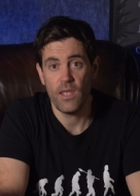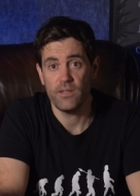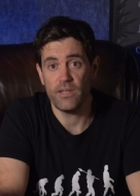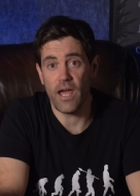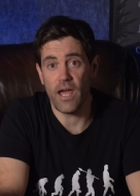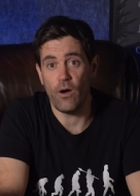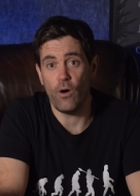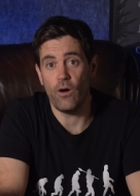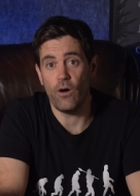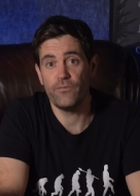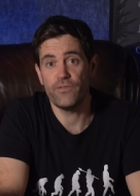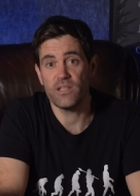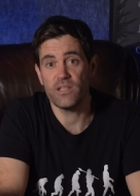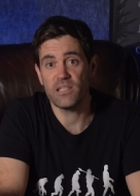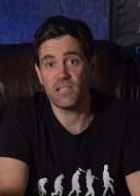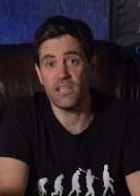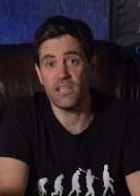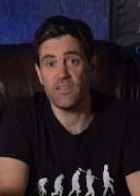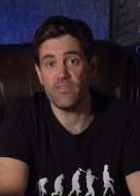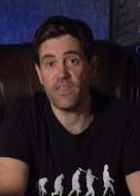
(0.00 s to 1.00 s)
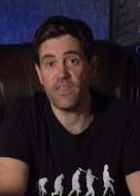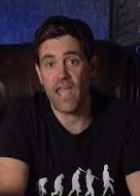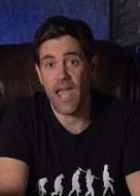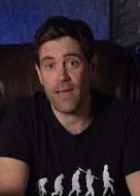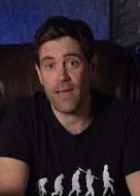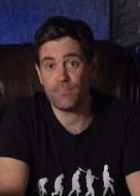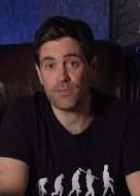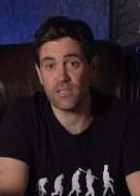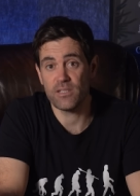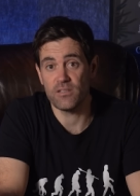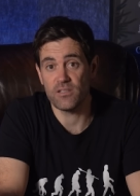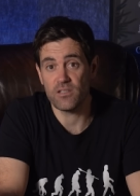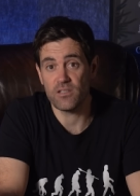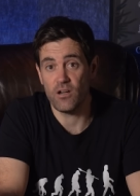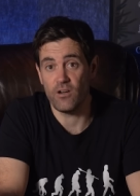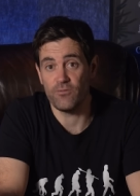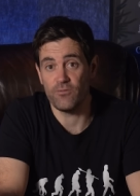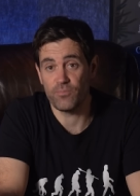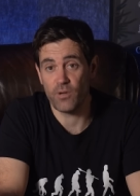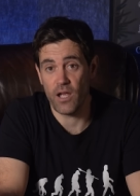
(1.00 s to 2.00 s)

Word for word: Now, obviously, the absence of